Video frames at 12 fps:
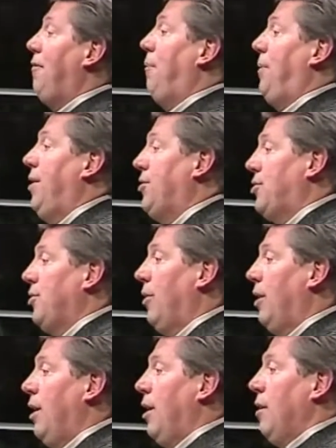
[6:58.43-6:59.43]
of a
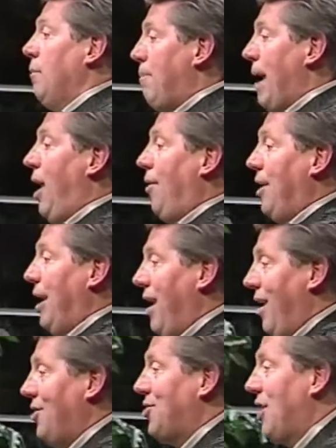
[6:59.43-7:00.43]
pedestal and bow
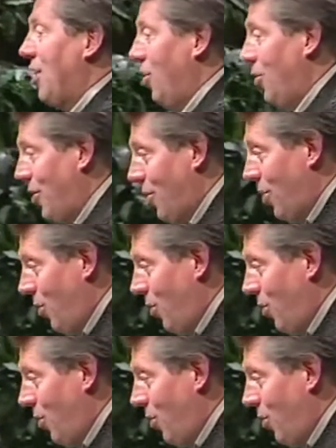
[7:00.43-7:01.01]
down and say, oh, your